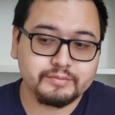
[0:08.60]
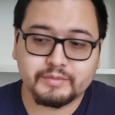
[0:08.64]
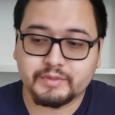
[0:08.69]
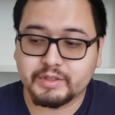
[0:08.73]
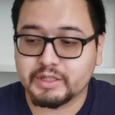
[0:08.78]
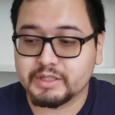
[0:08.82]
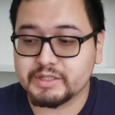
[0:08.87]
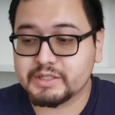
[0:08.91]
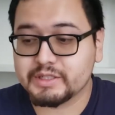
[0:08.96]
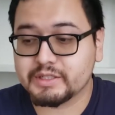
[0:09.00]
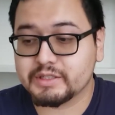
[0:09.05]

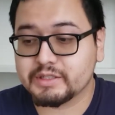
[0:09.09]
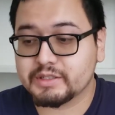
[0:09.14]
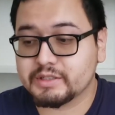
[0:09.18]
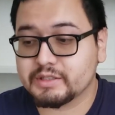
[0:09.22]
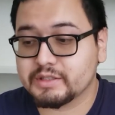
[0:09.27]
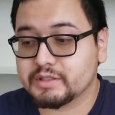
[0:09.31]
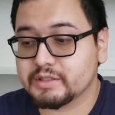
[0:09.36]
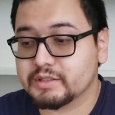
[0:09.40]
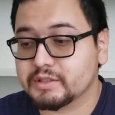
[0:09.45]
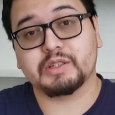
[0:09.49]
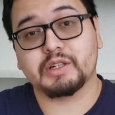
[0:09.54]

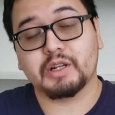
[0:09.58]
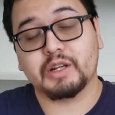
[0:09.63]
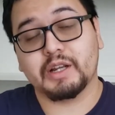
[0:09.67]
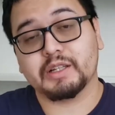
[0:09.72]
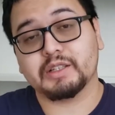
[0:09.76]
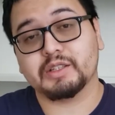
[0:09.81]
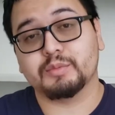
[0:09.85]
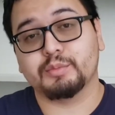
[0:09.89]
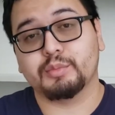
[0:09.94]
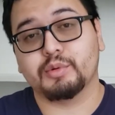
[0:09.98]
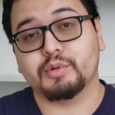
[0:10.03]
This
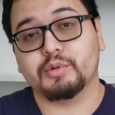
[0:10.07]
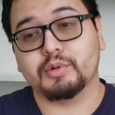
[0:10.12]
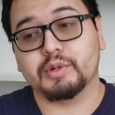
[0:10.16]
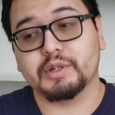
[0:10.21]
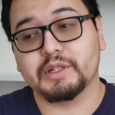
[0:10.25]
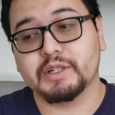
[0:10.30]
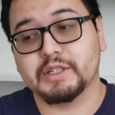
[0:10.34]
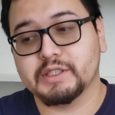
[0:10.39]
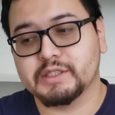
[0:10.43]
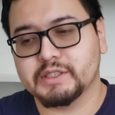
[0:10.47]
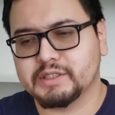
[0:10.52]
collectible
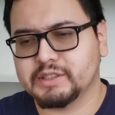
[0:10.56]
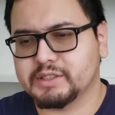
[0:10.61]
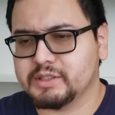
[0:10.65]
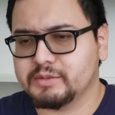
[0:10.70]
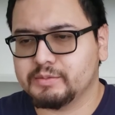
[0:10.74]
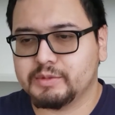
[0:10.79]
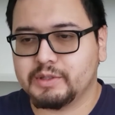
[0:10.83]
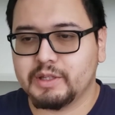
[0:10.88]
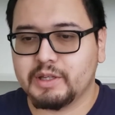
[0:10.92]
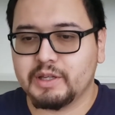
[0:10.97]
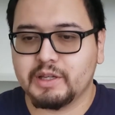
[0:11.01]
is
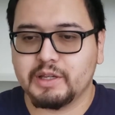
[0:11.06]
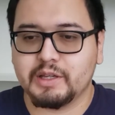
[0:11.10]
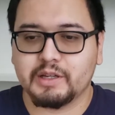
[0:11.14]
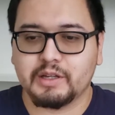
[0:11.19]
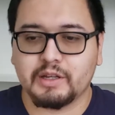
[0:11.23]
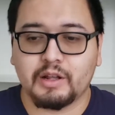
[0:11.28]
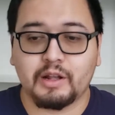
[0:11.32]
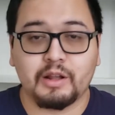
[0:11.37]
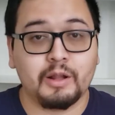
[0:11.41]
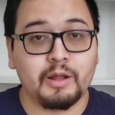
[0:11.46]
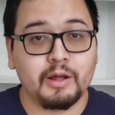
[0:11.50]
something
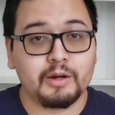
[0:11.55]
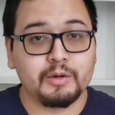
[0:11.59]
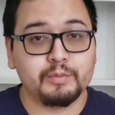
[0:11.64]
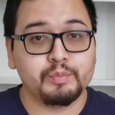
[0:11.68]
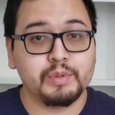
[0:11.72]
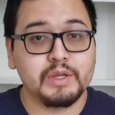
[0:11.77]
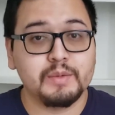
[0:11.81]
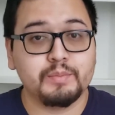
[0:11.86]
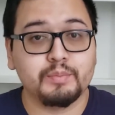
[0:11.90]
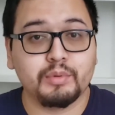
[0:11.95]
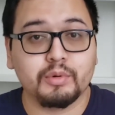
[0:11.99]
a lot of
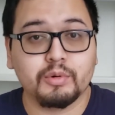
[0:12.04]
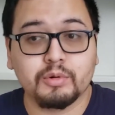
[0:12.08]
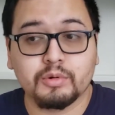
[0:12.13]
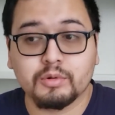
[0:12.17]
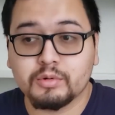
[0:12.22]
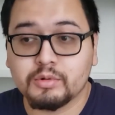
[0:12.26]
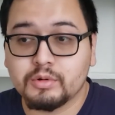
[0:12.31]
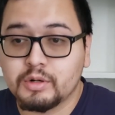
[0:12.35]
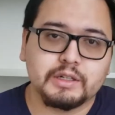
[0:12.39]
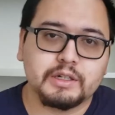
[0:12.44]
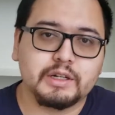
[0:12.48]

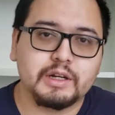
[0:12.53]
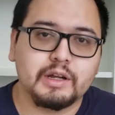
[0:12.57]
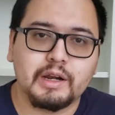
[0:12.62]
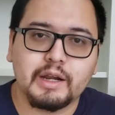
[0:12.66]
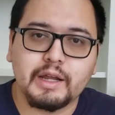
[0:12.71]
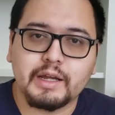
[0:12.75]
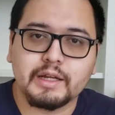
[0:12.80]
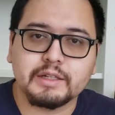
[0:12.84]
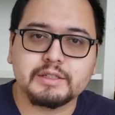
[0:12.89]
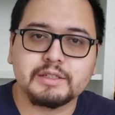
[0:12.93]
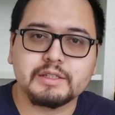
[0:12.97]
people
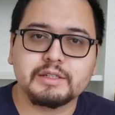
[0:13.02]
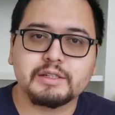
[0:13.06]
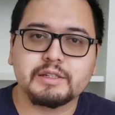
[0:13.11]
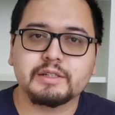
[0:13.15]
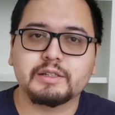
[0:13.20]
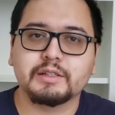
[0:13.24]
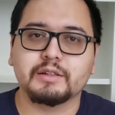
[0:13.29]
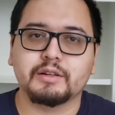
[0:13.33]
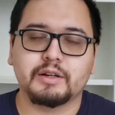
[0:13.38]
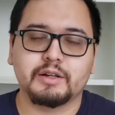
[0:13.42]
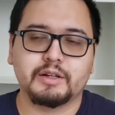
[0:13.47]
collect.
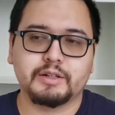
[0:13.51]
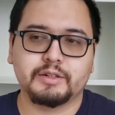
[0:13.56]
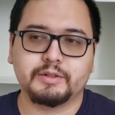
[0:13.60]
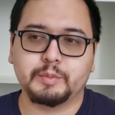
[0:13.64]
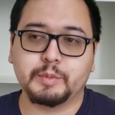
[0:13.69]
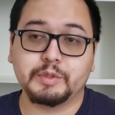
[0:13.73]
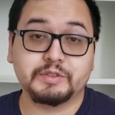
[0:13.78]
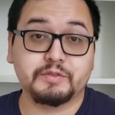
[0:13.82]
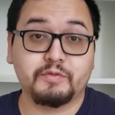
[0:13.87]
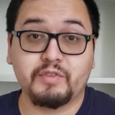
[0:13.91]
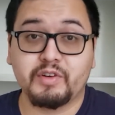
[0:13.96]
Um,
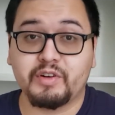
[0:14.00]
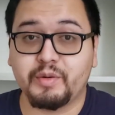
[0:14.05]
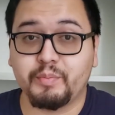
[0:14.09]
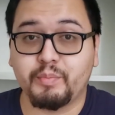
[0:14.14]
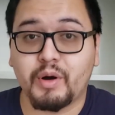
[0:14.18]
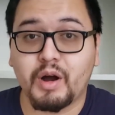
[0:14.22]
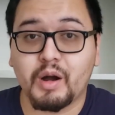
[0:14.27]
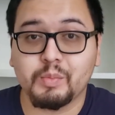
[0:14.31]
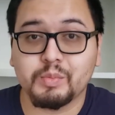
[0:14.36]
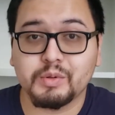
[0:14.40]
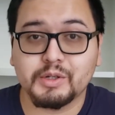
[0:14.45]
it's very
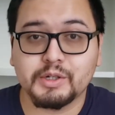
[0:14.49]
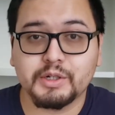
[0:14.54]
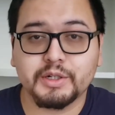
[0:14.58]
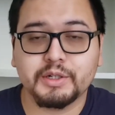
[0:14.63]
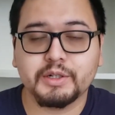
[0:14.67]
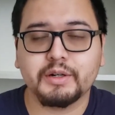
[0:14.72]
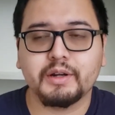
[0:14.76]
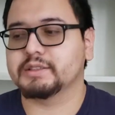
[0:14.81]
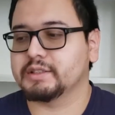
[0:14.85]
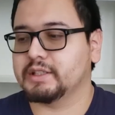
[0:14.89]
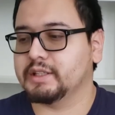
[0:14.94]

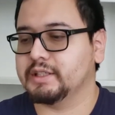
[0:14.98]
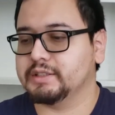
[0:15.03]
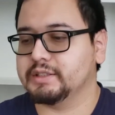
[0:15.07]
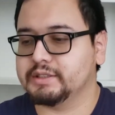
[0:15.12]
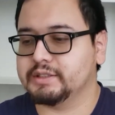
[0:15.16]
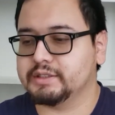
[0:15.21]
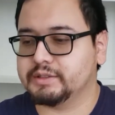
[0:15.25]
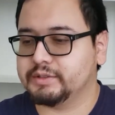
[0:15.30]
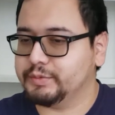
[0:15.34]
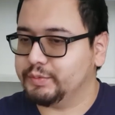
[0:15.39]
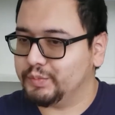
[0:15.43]
popular.
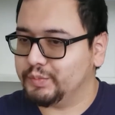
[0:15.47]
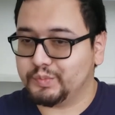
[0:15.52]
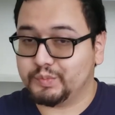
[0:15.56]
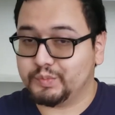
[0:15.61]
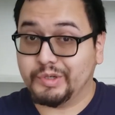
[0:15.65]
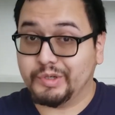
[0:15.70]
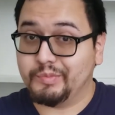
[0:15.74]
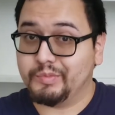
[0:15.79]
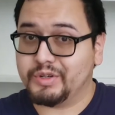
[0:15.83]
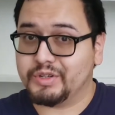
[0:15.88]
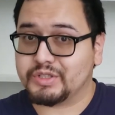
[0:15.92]
It's
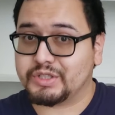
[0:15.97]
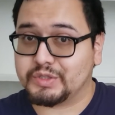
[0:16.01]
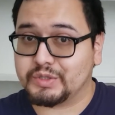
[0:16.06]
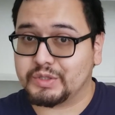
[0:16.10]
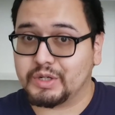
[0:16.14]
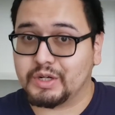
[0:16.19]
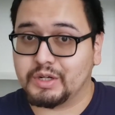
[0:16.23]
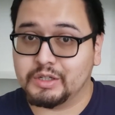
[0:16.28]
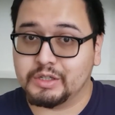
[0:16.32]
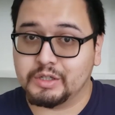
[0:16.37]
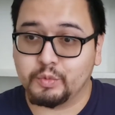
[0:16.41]
pretty much
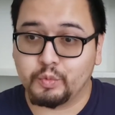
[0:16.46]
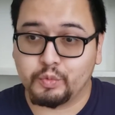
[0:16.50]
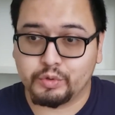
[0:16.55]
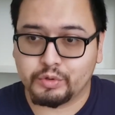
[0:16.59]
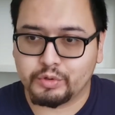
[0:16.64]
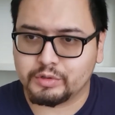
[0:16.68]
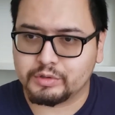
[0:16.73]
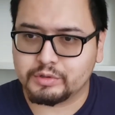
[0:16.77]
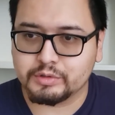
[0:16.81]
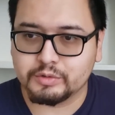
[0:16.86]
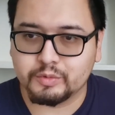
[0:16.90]
a
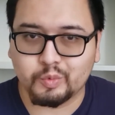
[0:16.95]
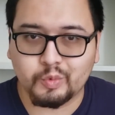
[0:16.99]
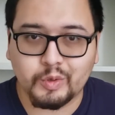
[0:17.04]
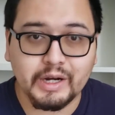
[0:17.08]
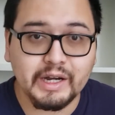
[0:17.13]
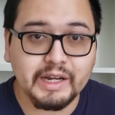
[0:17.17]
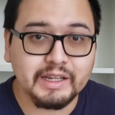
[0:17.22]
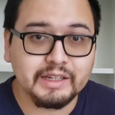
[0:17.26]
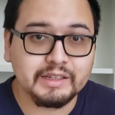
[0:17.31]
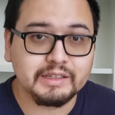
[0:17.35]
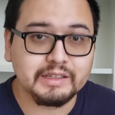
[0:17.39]

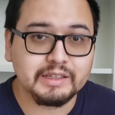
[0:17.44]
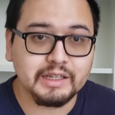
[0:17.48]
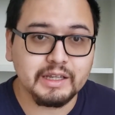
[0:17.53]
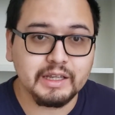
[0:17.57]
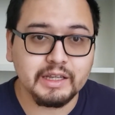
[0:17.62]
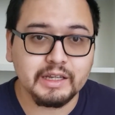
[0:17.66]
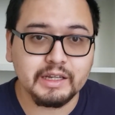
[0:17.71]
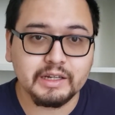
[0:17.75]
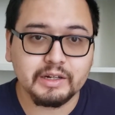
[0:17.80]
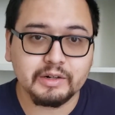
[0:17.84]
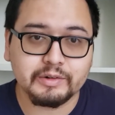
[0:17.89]
worldwide
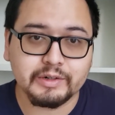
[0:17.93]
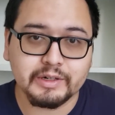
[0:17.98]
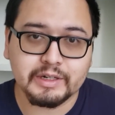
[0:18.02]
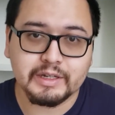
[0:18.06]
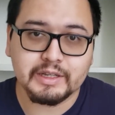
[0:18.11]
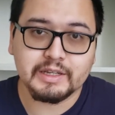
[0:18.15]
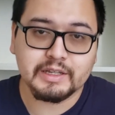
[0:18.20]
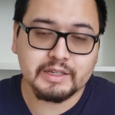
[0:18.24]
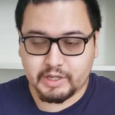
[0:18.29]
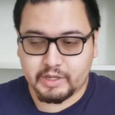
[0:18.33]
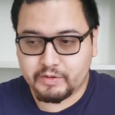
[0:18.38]
thing
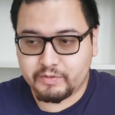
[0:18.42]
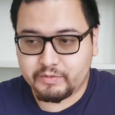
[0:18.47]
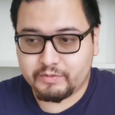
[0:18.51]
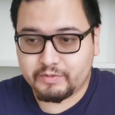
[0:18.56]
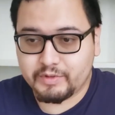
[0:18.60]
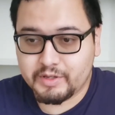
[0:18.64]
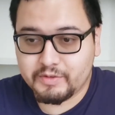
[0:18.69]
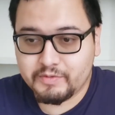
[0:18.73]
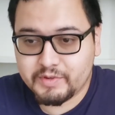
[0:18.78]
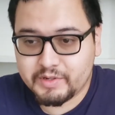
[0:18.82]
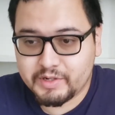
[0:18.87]
already. If
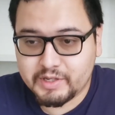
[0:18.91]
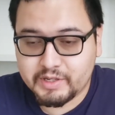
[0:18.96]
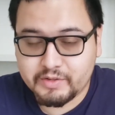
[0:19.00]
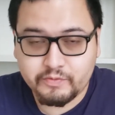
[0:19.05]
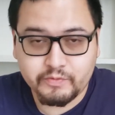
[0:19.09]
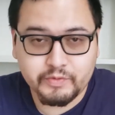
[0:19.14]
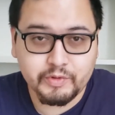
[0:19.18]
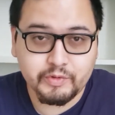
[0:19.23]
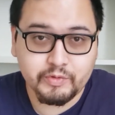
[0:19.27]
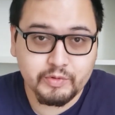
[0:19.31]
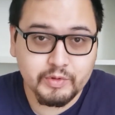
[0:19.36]
Even
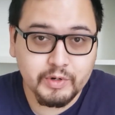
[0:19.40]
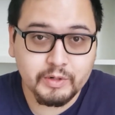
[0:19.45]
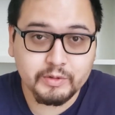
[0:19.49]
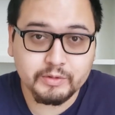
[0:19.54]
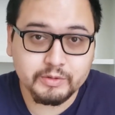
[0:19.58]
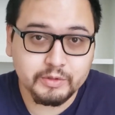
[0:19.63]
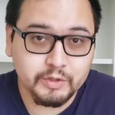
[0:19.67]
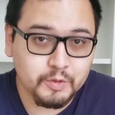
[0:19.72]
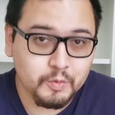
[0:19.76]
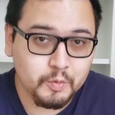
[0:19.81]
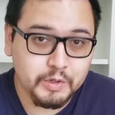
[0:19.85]
if you don't
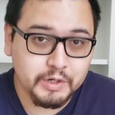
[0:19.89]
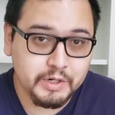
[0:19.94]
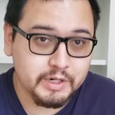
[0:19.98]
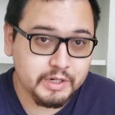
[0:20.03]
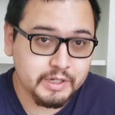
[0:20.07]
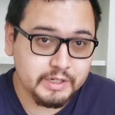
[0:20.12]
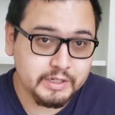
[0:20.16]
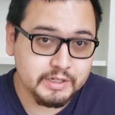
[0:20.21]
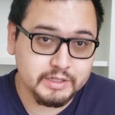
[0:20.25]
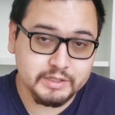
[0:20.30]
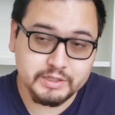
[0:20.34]
know what it
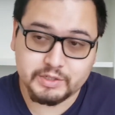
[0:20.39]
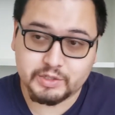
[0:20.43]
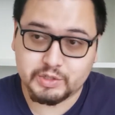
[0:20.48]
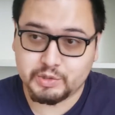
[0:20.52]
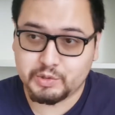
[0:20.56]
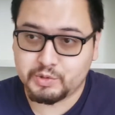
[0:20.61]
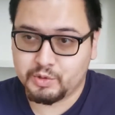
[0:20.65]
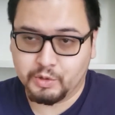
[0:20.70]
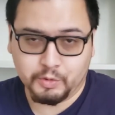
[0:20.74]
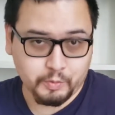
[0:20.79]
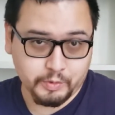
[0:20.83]
is,
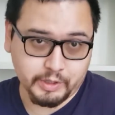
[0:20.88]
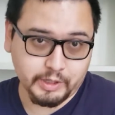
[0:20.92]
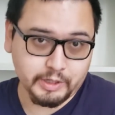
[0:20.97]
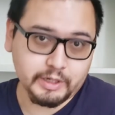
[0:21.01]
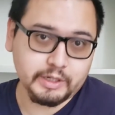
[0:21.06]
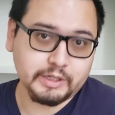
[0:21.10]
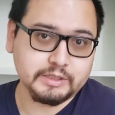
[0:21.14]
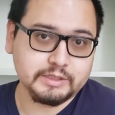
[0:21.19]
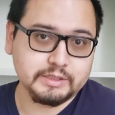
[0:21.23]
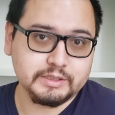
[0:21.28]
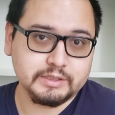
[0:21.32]
you know what it
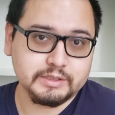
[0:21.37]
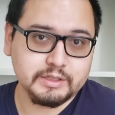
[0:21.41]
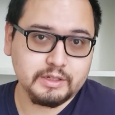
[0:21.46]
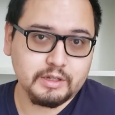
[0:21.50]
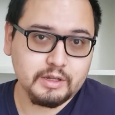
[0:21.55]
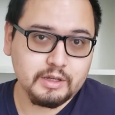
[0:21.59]
is.